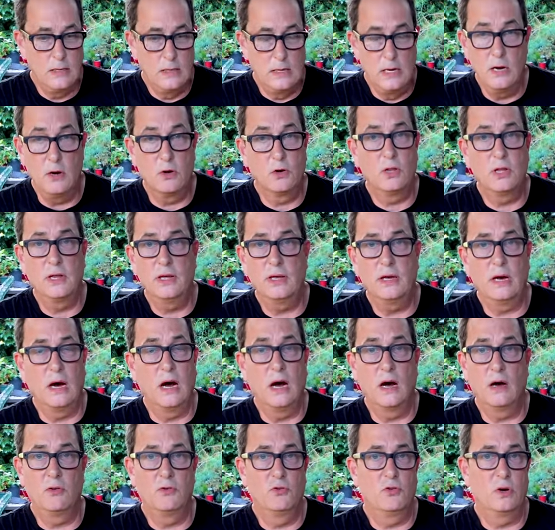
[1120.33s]
Nearly
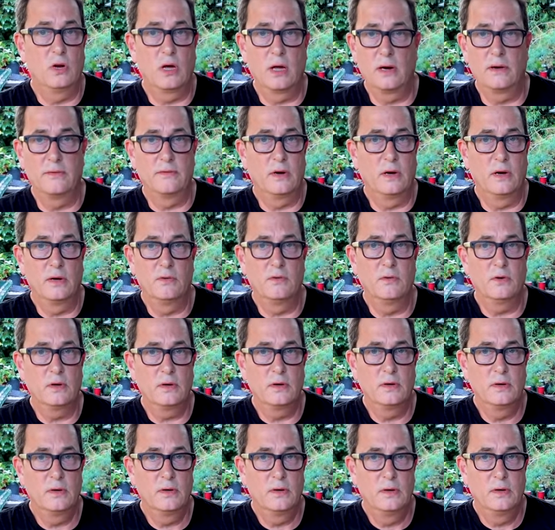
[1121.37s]
100 out of 100
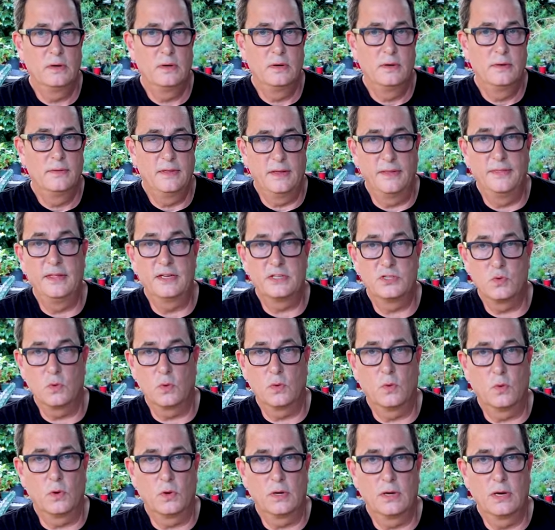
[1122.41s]
that this
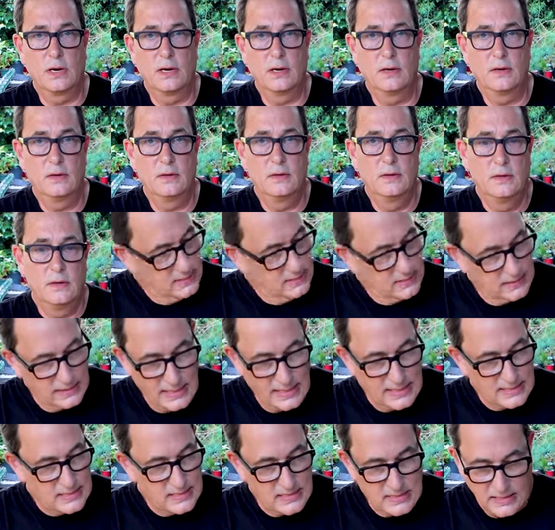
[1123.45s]
would work out. The
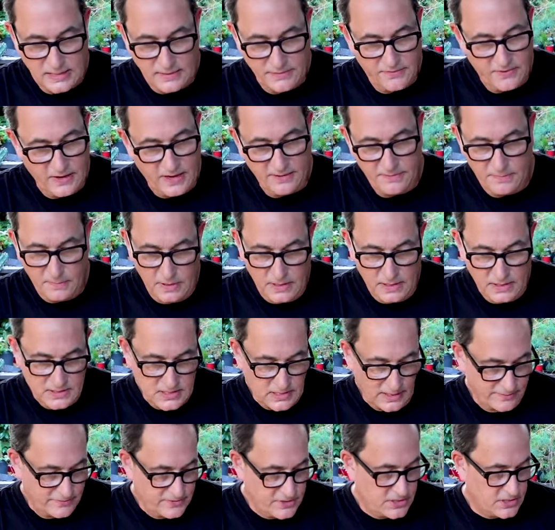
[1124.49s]
last uh, five
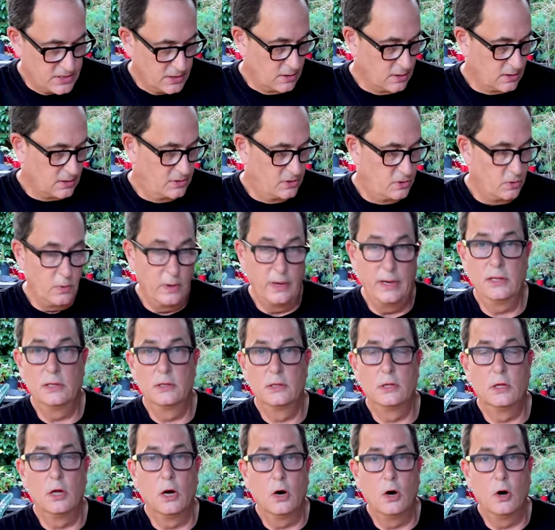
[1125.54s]
minutes I've sunk to a
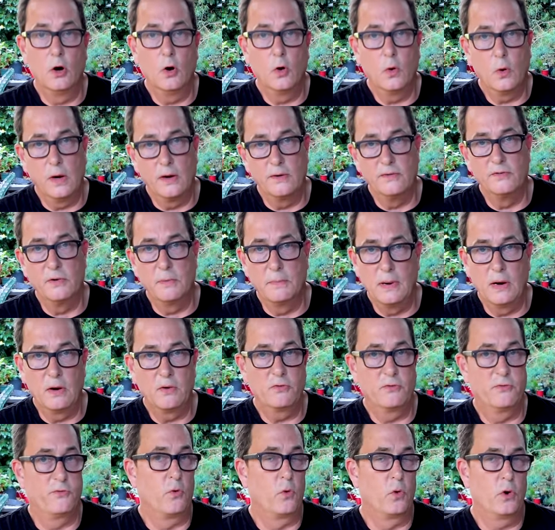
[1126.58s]
low of
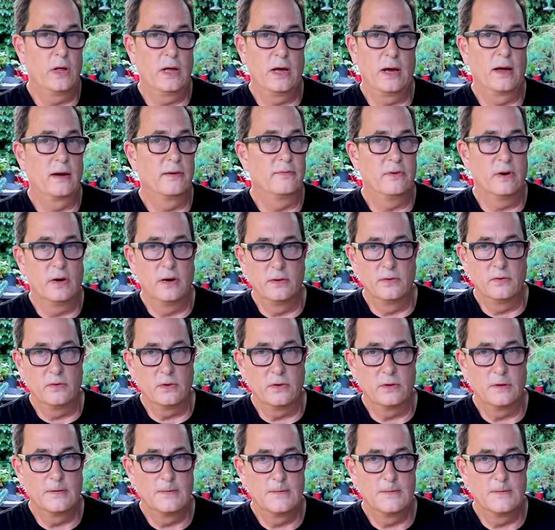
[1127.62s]
about 40 out of 100.